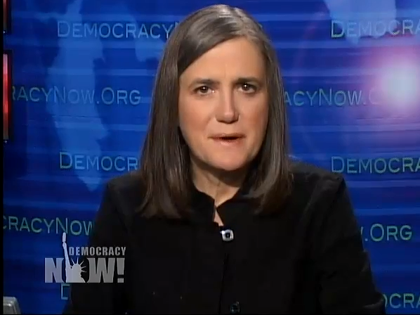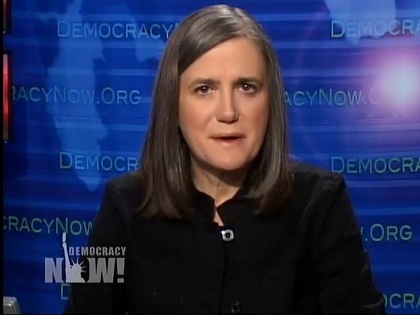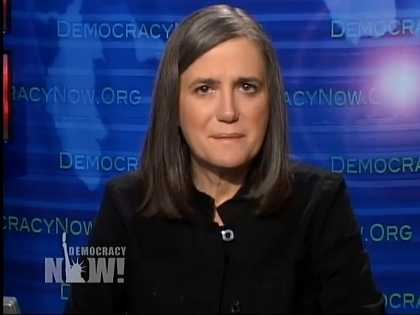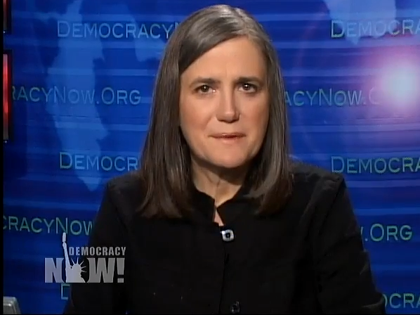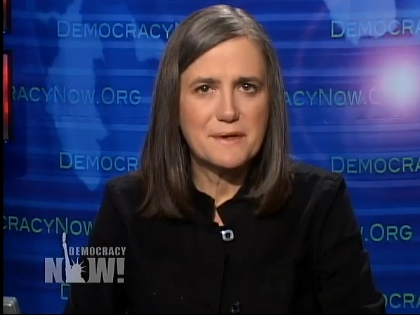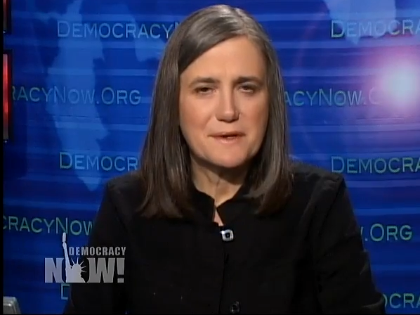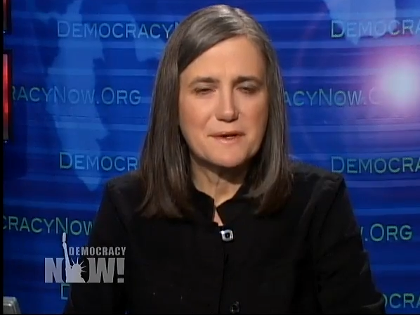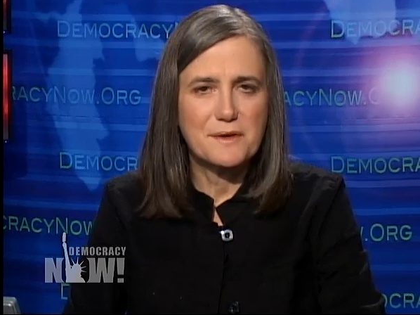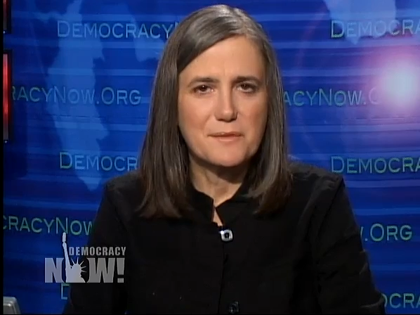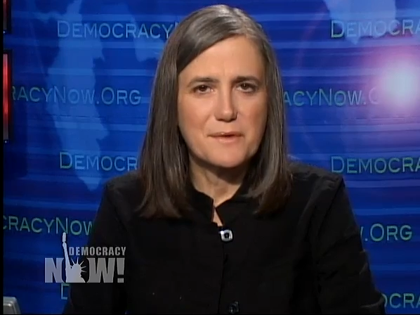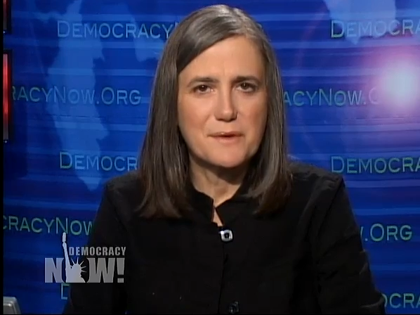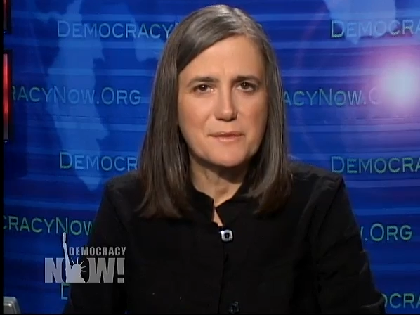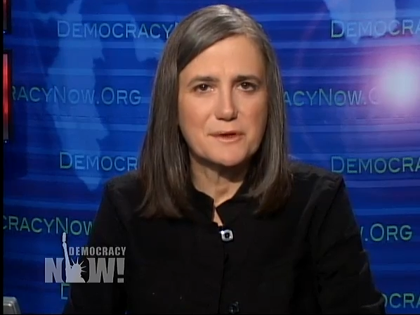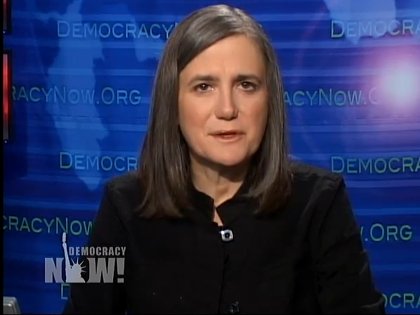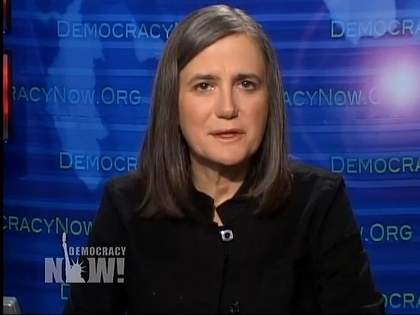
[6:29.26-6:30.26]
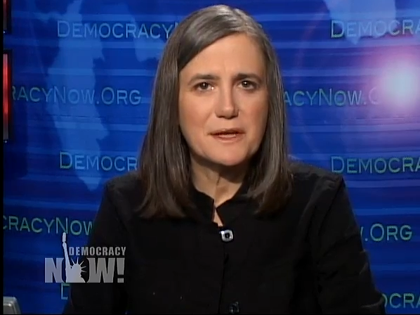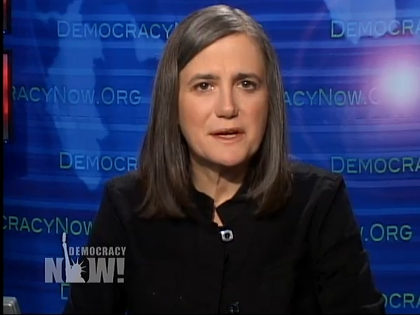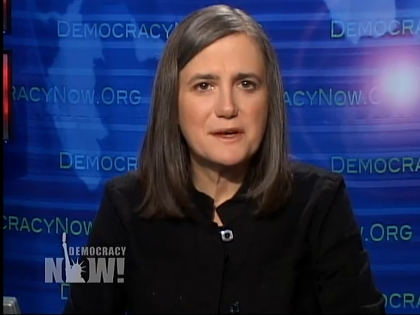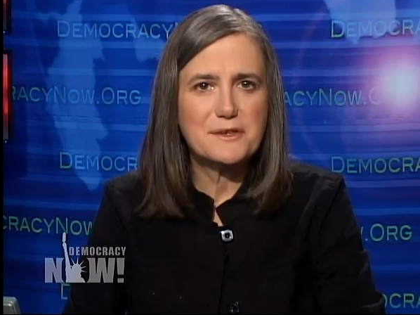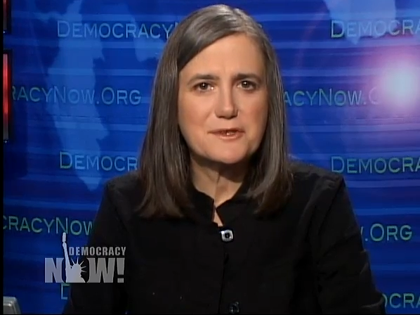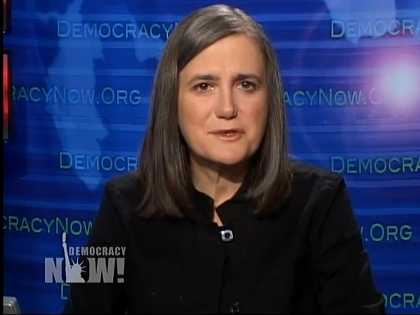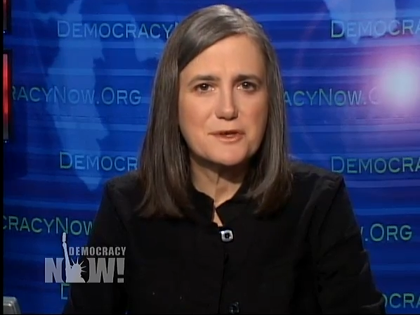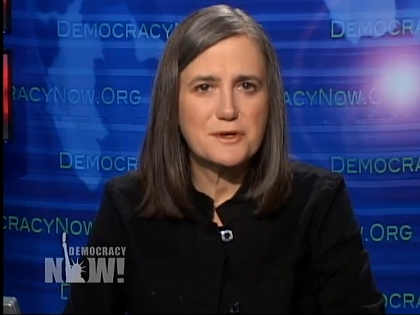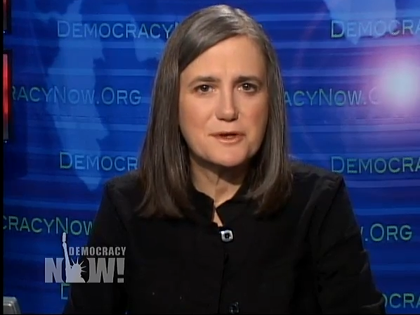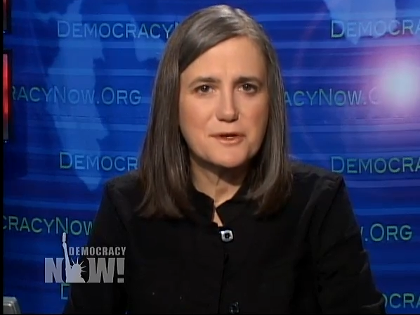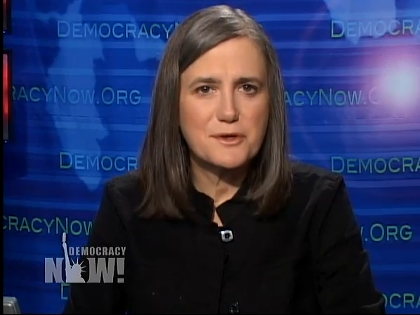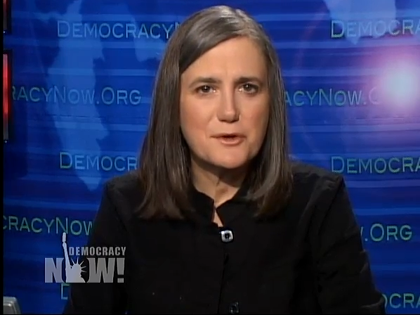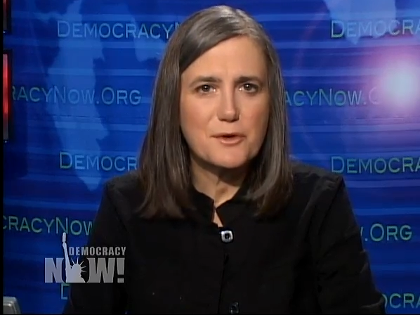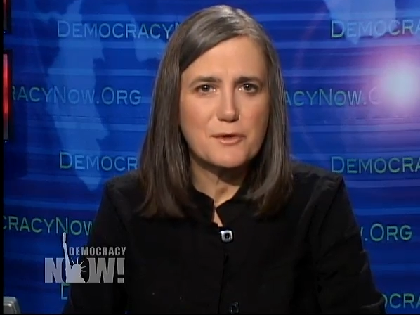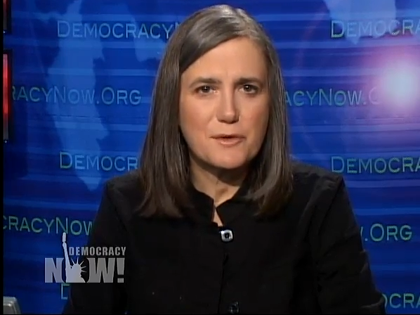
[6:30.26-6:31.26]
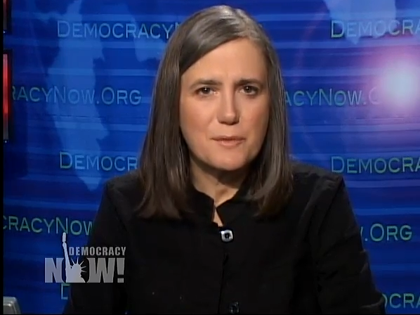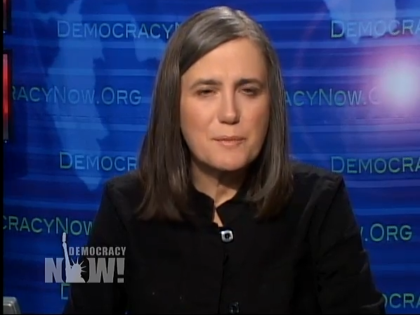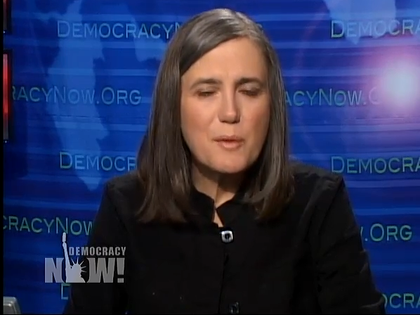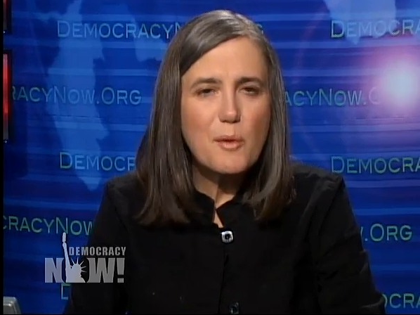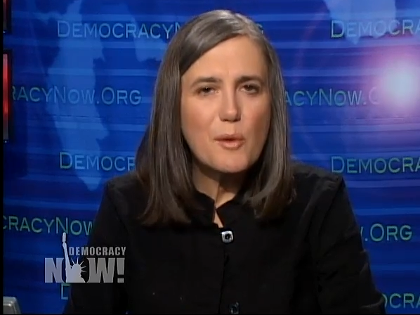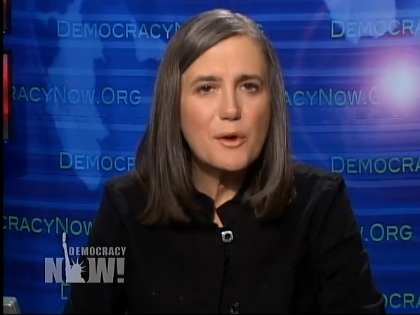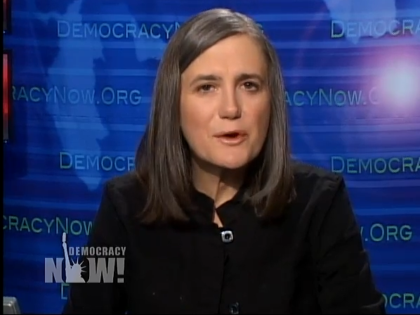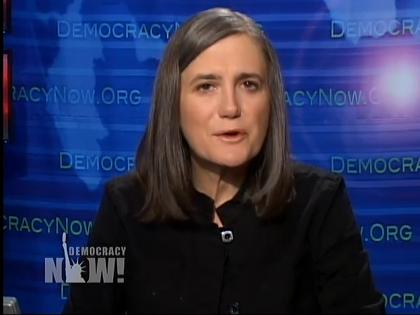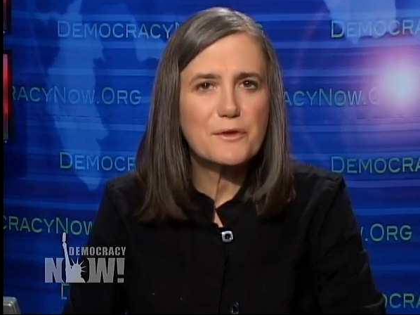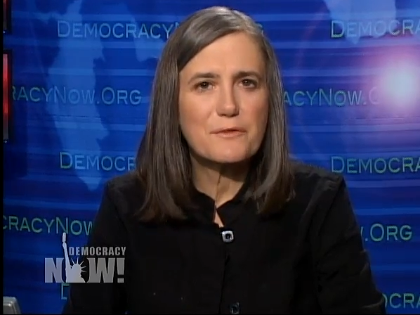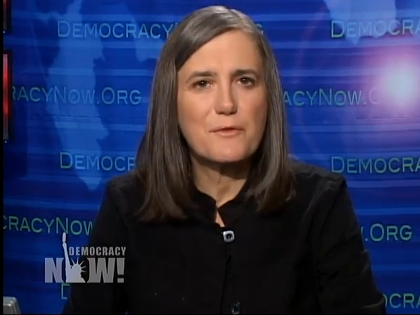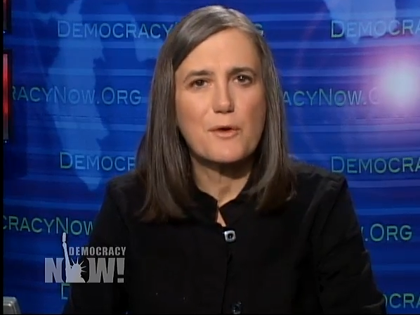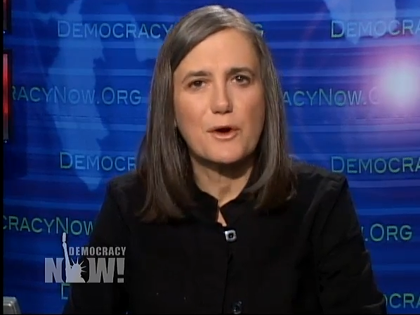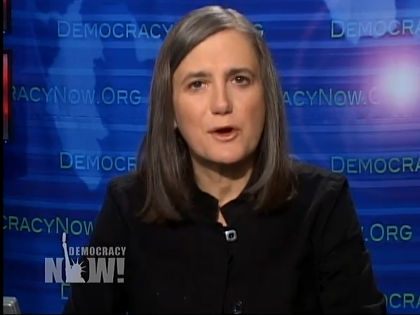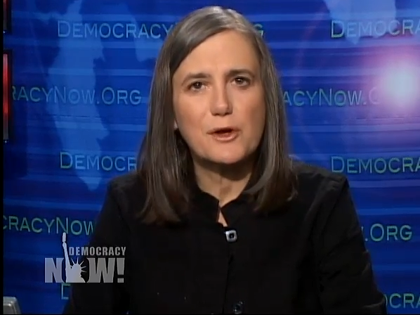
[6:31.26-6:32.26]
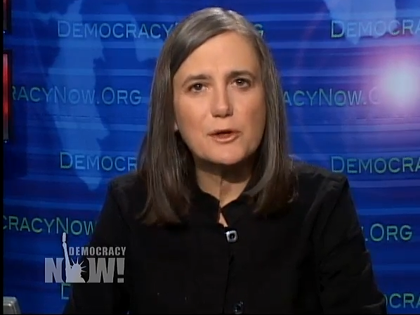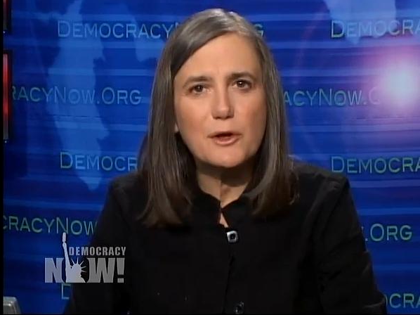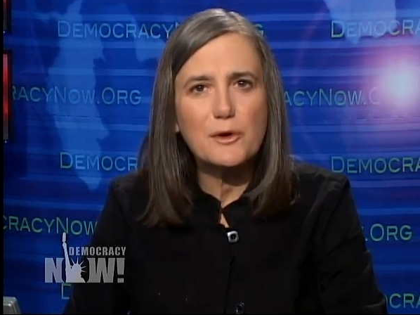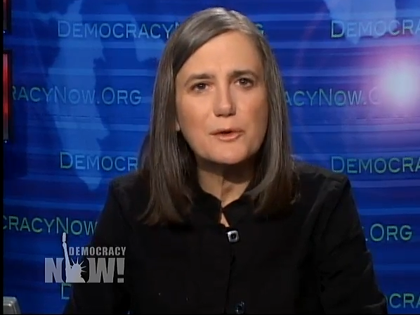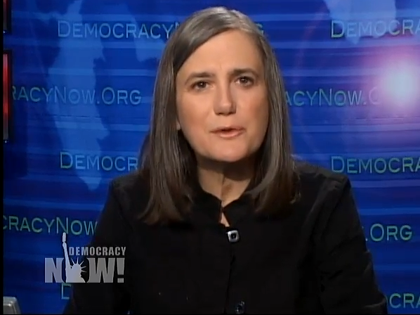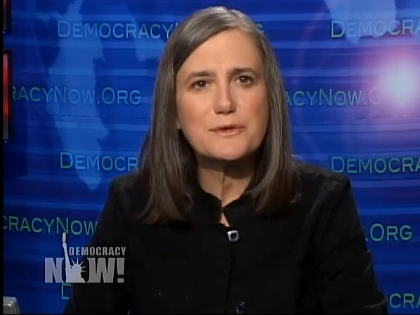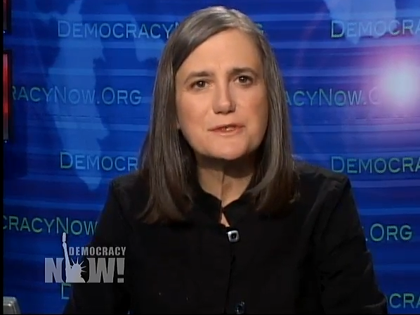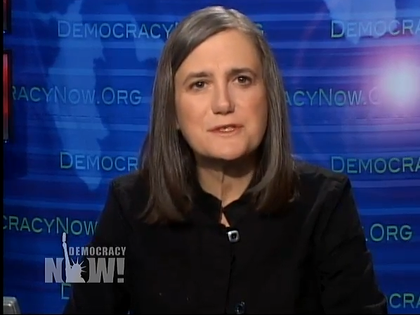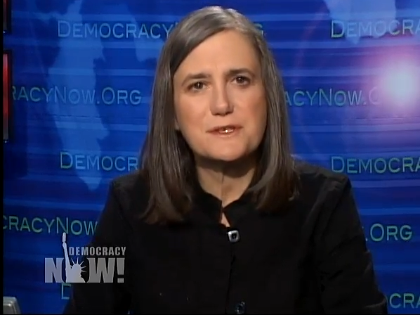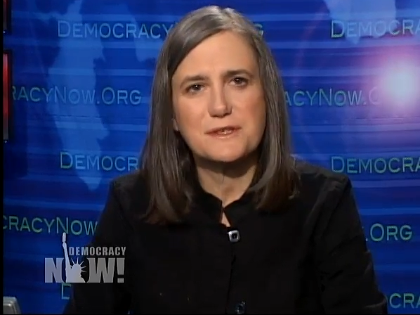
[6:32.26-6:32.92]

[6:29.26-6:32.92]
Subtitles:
Muhammad, we will link to your report, Foreclosed.